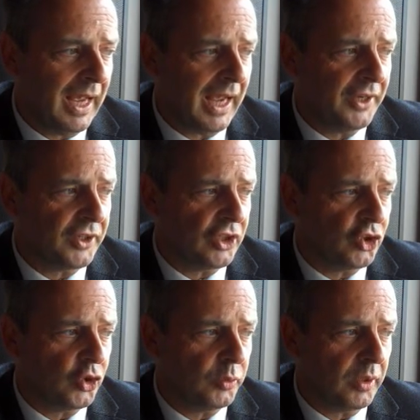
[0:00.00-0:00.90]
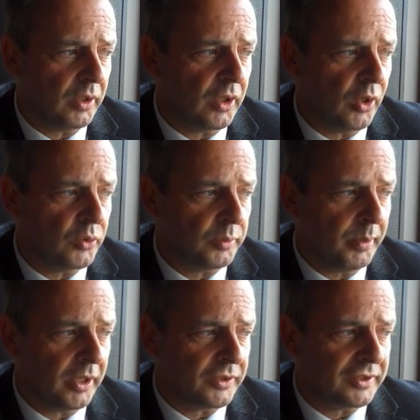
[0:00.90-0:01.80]
and it should go to
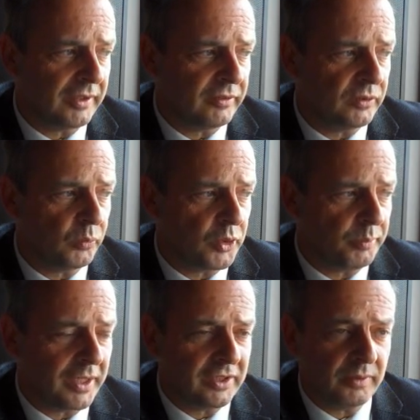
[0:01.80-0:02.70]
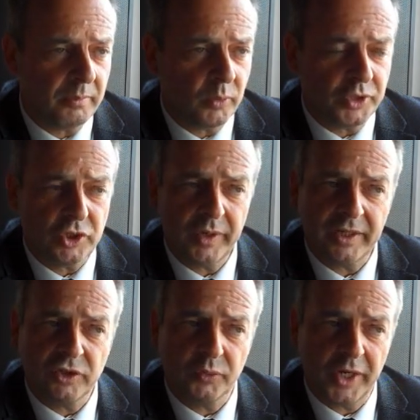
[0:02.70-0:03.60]
Part 7, which means
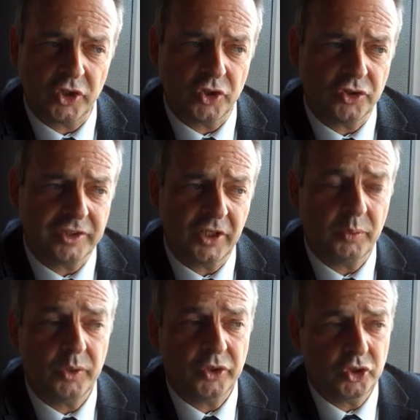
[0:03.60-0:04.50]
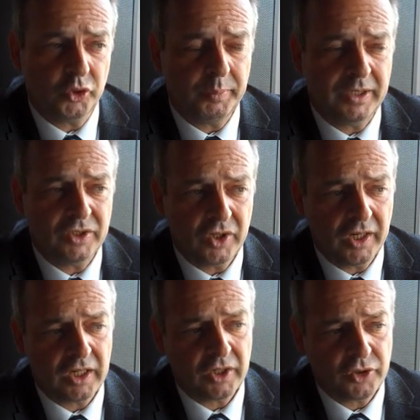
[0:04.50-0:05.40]
multi-track directions. In other words, I should be
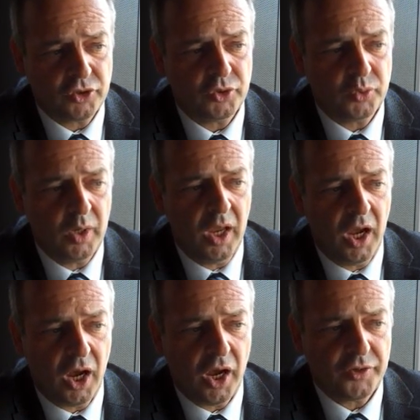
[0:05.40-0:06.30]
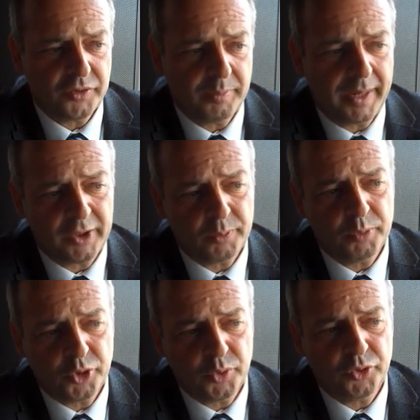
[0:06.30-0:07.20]
entitled to ask the bank to
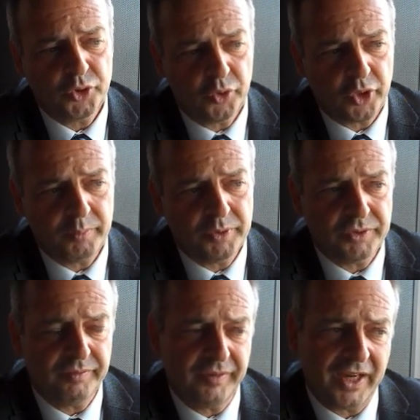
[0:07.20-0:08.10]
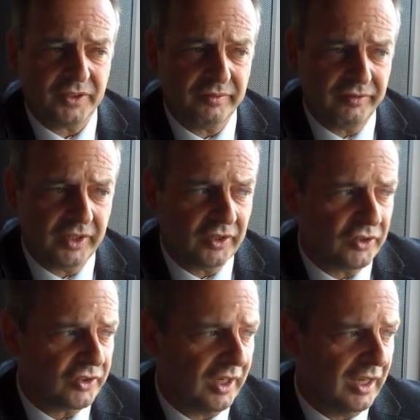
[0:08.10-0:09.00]
produce the documents and facts and
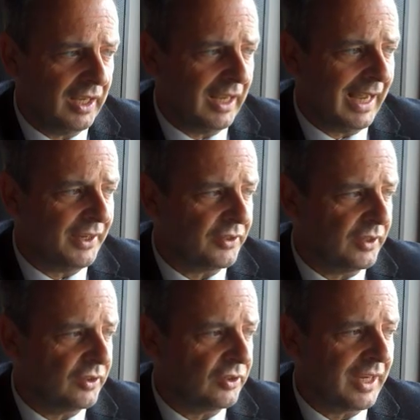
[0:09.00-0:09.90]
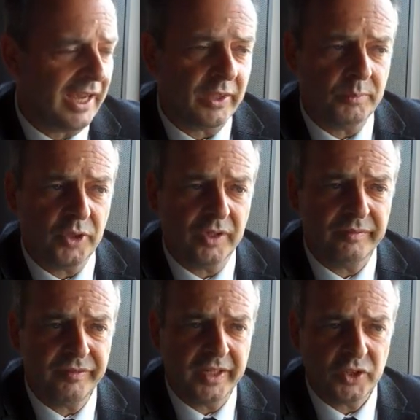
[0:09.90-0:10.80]
figures, and to get them to
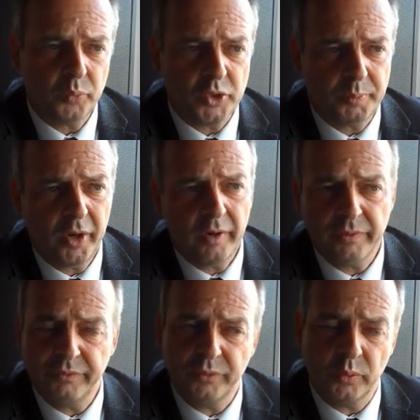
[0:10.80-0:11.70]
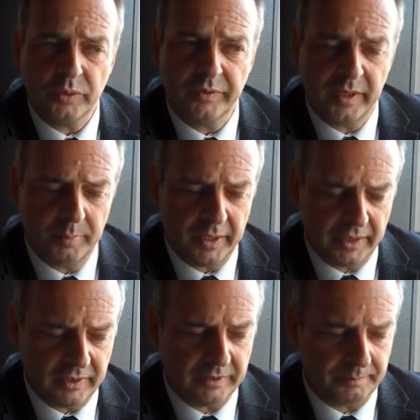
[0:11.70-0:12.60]
confess which part of the fraud that they
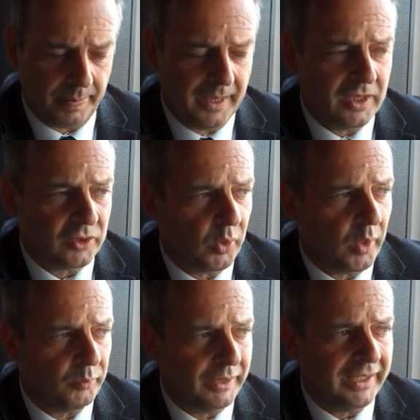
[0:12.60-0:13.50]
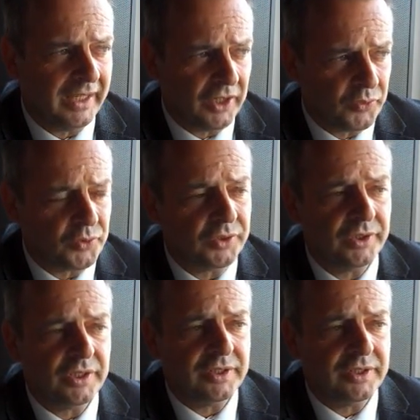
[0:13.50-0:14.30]
played in. So I'm really interested in